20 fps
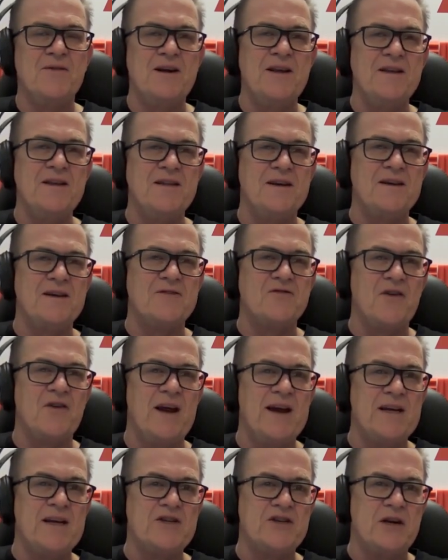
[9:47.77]
what do you think of
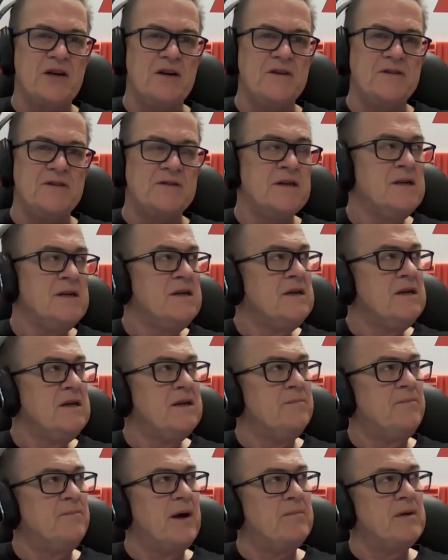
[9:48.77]
drag shows
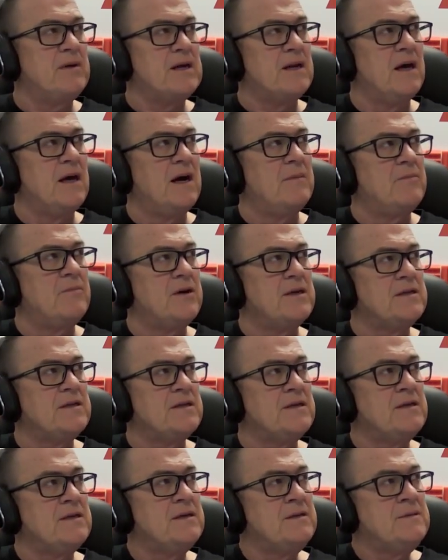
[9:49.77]
in public
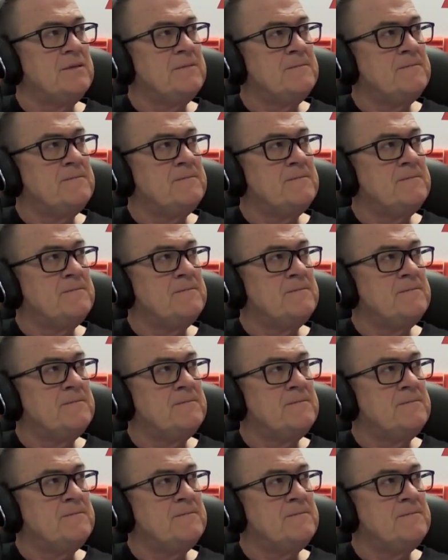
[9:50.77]
libraries?